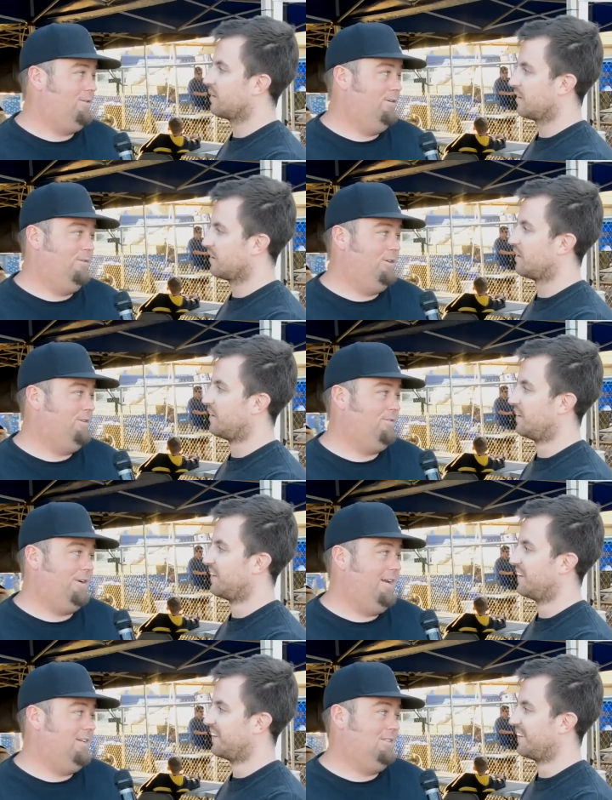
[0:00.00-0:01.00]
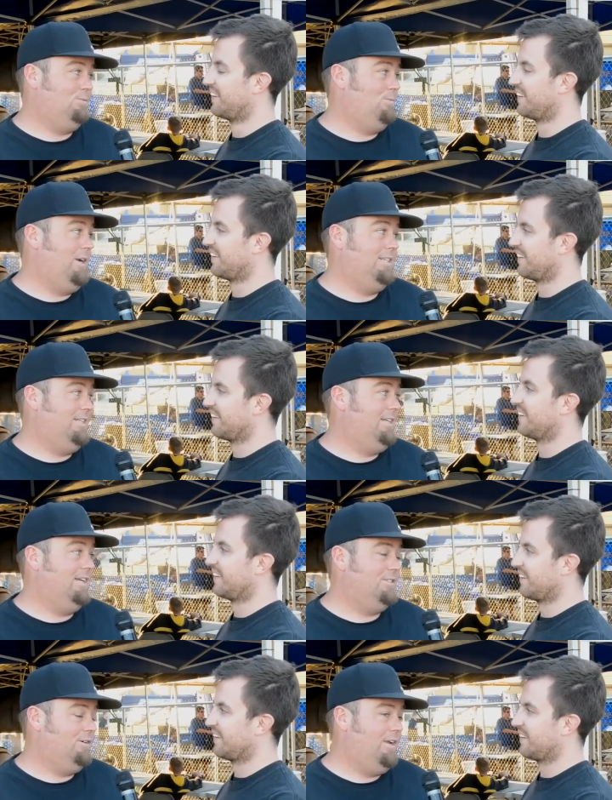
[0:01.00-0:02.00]
Speaker 1: crew just for getting us racing
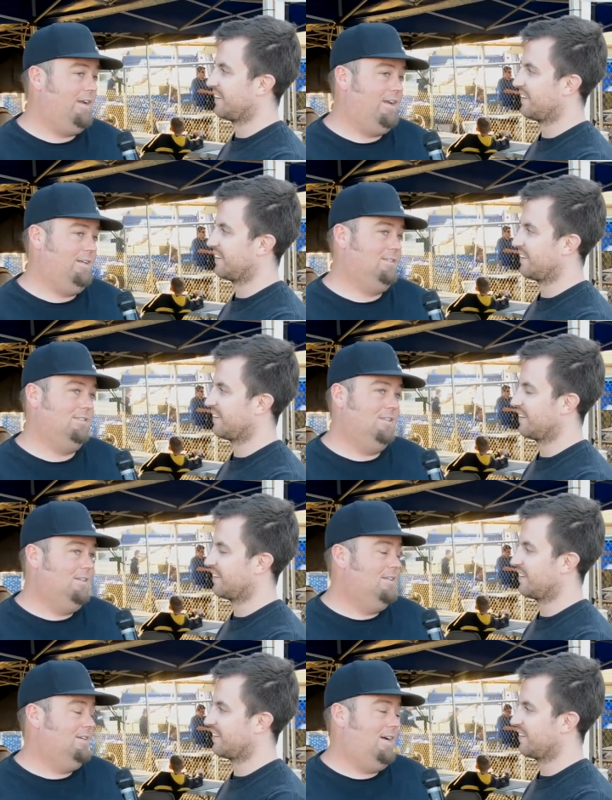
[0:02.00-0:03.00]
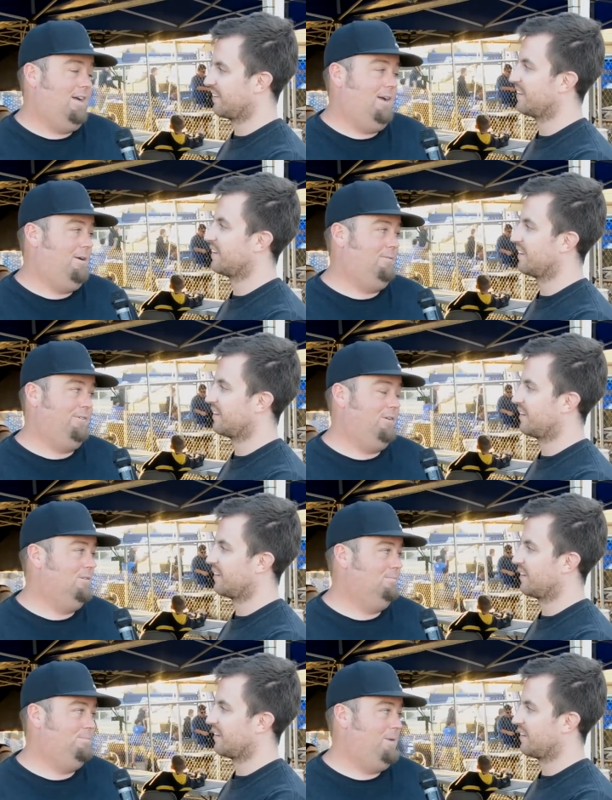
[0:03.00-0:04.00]
yesterday and I, I, don't
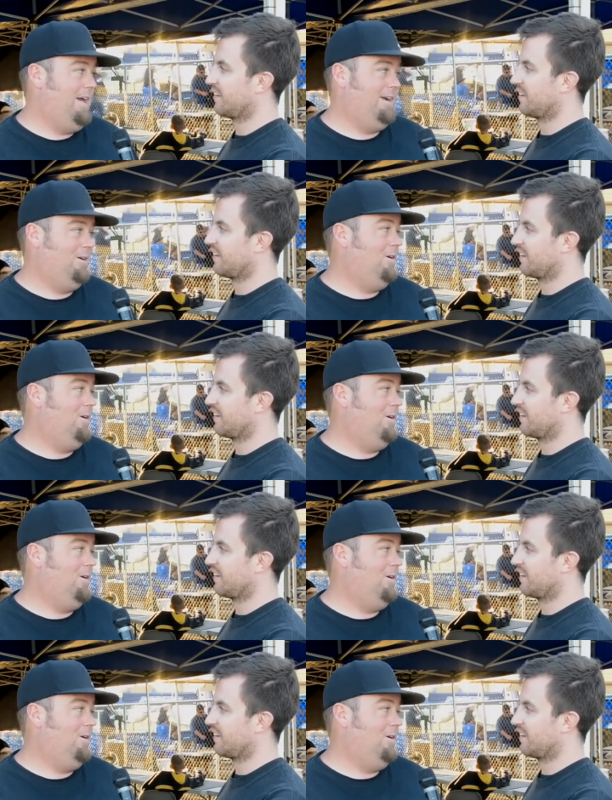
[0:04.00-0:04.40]
feel bad at